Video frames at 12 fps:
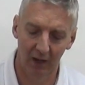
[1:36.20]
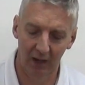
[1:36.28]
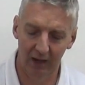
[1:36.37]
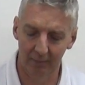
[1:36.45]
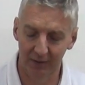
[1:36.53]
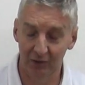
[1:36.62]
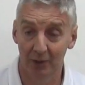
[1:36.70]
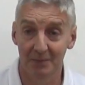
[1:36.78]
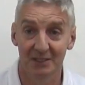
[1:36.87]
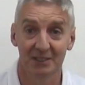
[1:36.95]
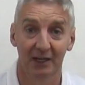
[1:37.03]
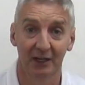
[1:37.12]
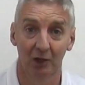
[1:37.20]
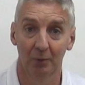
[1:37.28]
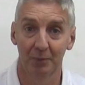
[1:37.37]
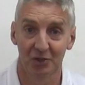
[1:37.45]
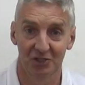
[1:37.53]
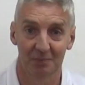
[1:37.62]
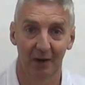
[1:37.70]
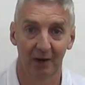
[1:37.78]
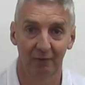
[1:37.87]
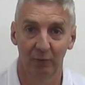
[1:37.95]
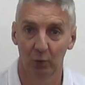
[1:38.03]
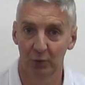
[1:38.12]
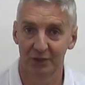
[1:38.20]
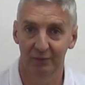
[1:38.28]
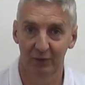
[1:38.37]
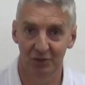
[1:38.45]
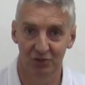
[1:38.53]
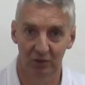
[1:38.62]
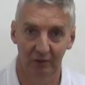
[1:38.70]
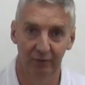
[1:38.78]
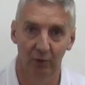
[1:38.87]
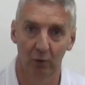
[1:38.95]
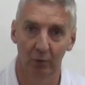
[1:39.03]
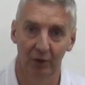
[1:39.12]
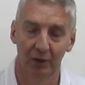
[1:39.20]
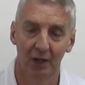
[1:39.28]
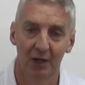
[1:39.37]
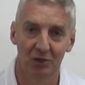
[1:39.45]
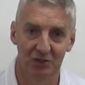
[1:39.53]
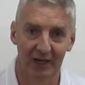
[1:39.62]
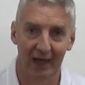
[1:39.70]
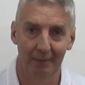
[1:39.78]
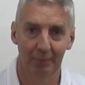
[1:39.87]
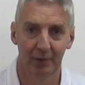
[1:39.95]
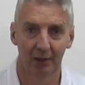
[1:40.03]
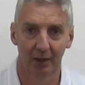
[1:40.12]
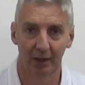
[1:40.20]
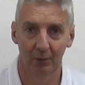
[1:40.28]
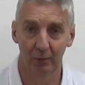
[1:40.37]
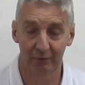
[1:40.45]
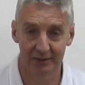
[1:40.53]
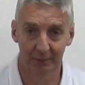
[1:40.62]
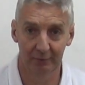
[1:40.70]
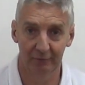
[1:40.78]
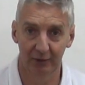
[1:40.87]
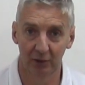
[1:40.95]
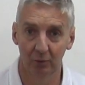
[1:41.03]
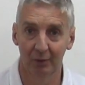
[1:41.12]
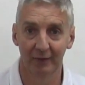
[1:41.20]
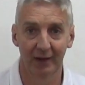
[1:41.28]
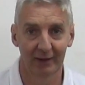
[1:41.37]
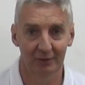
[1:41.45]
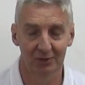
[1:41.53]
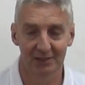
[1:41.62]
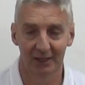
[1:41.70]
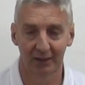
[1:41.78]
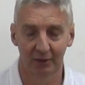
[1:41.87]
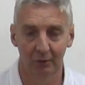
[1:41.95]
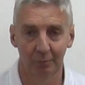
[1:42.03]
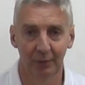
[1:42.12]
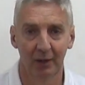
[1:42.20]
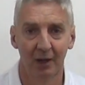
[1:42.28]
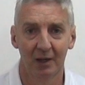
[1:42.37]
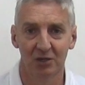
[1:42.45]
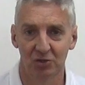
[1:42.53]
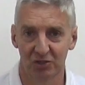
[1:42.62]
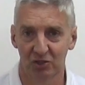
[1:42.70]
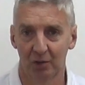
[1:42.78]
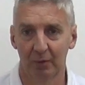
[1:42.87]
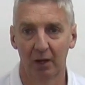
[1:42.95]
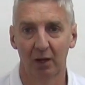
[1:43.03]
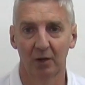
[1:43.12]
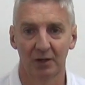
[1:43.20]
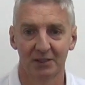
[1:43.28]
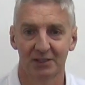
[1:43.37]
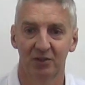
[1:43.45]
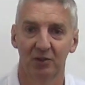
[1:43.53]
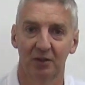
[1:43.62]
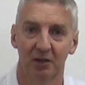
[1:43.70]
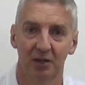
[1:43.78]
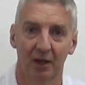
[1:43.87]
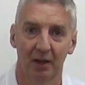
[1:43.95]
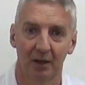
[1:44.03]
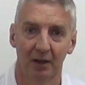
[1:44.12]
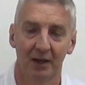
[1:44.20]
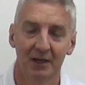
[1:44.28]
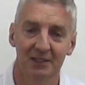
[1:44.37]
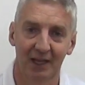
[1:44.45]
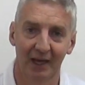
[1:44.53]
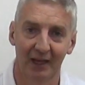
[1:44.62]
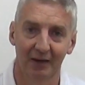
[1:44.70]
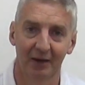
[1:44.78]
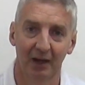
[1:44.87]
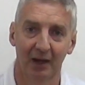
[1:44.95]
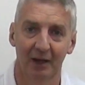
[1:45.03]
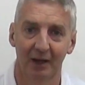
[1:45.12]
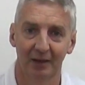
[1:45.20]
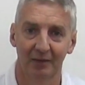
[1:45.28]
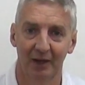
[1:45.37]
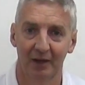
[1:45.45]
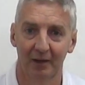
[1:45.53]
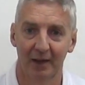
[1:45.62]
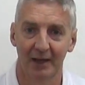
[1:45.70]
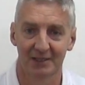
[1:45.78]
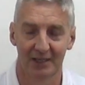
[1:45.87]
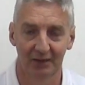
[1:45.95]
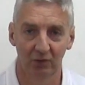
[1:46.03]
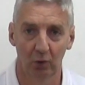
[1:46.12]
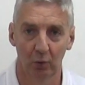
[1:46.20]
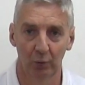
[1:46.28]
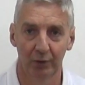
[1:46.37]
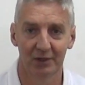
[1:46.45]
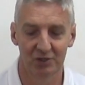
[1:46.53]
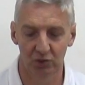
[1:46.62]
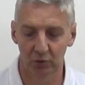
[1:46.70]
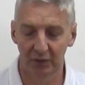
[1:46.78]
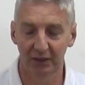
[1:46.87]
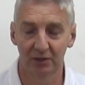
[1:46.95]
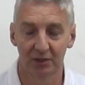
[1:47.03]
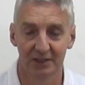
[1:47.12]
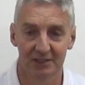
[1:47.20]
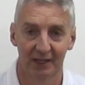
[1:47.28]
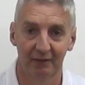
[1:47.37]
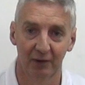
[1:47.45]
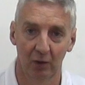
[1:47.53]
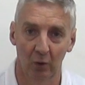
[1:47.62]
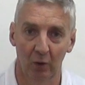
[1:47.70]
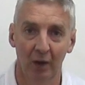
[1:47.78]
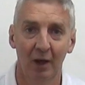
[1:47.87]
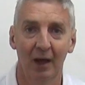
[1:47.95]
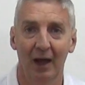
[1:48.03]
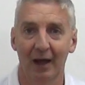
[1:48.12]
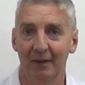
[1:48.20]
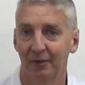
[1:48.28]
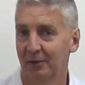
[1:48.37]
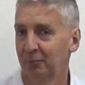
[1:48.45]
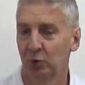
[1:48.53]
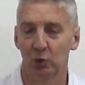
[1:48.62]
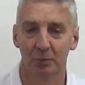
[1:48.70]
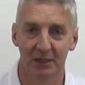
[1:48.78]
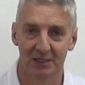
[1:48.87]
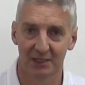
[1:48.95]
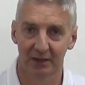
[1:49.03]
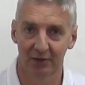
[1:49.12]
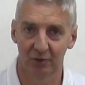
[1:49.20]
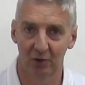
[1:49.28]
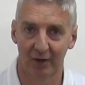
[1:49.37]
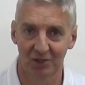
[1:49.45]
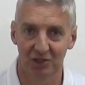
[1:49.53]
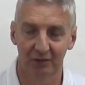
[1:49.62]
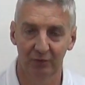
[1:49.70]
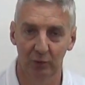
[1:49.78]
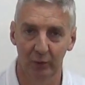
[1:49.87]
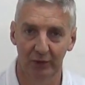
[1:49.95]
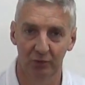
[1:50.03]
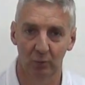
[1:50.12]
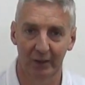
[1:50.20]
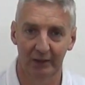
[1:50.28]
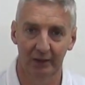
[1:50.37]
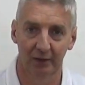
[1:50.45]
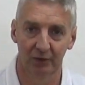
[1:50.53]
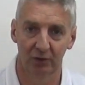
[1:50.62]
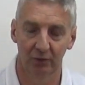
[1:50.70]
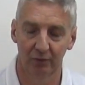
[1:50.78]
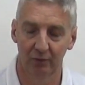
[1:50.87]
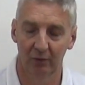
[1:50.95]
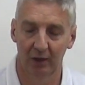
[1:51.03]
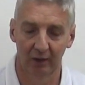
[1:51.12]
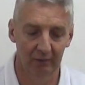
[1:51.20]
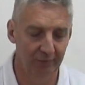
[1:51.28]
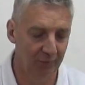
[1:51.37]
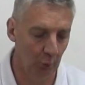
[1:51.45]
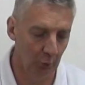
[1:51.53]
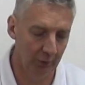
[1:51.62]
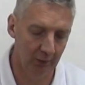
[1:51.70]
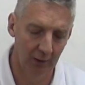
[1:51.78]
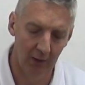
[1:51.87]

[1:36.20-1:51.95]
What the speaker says: In terms of setting it up in your smartphone, it's very straightforward. There's an app, and we have a separate video on that, how to set it up. You just come along, you scan the SN code that's unique to this NVR, and 2 minutes later, you're actually viewing it directly onto your phone.